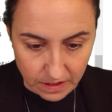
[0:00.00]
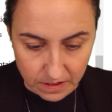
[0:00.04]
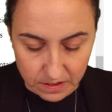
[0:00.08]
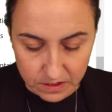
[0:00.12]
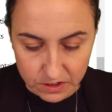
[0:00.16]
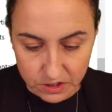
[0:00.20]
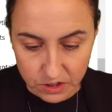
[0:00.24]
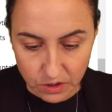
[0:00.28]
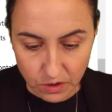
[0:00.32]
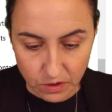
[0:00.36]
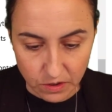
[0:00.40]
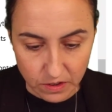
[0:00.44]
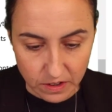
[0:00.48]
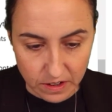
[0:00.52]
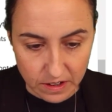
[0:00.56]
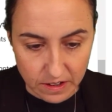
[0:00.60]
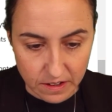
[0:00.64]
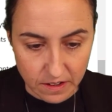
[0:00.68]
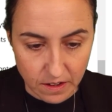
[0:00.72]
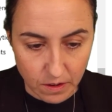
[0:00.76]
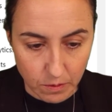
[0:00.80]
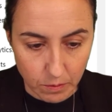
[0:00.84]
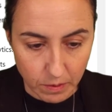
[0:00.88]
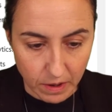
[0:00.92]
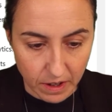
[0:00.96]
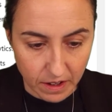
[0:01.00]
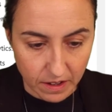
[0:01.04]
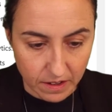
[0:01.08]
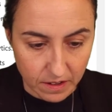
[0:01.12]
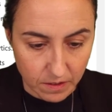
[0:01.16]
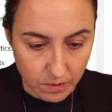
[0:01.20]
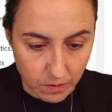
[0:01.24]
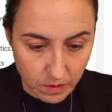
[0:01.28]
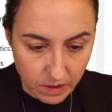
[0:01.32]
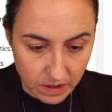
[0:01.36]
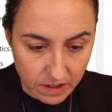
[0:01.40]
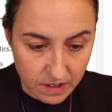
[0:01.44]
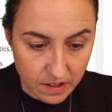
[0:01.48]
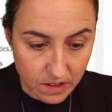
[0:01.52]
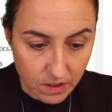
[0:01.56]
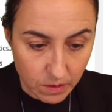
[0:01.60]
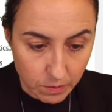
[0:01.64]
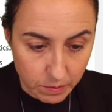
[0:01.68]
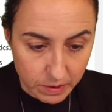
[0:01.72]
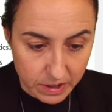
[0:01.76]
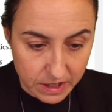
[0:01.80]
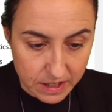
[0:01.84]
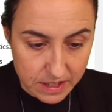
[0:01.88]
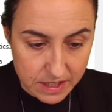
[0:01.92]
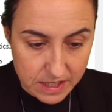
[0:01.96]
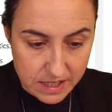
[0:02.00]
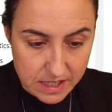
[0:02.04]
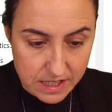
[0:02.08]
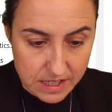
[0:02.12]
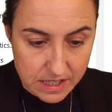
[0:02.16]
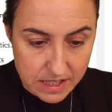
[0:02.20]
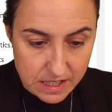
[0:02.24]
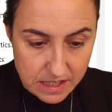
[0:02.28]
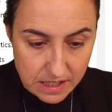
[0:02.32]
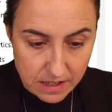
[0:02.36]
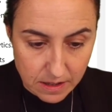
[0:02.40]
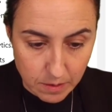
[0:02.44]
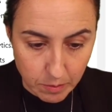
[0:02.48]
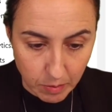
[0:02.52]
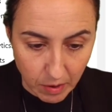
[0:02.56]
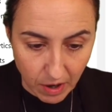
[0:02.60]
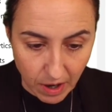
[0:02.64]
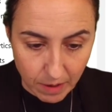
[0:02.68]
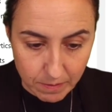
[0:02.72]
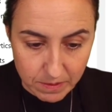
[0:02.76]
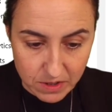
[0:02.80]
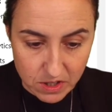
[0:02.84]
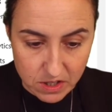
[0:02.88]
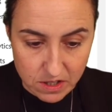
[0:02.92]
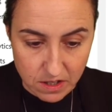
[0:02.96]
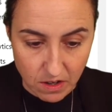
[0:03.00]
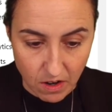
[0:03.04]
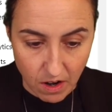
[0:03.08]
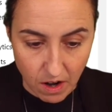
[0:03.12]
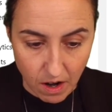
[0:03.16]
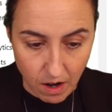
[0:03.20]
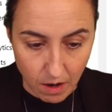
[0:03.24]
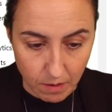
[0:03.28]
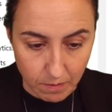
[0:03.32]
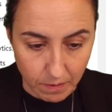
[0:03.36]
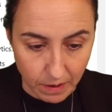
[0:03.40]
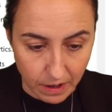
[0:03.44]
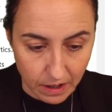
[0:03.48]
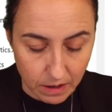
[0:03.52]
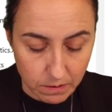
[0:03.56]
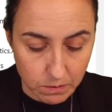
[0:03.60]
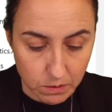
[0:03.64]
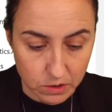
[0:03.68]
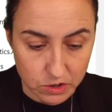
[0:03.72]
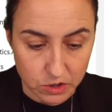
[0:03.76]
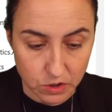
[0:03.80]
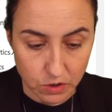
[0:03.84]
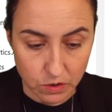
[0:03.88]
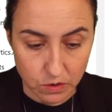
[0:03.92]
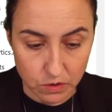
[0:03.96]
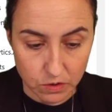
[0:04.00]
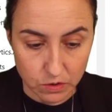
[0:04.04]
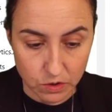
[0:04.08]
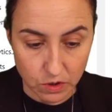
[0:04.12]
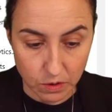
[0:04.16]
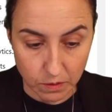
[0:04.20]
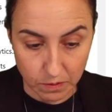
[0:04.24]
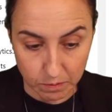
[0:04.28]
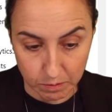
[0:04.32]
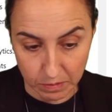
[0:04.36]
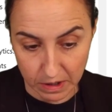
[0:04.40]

So here we here we can see the parameters that are available. So you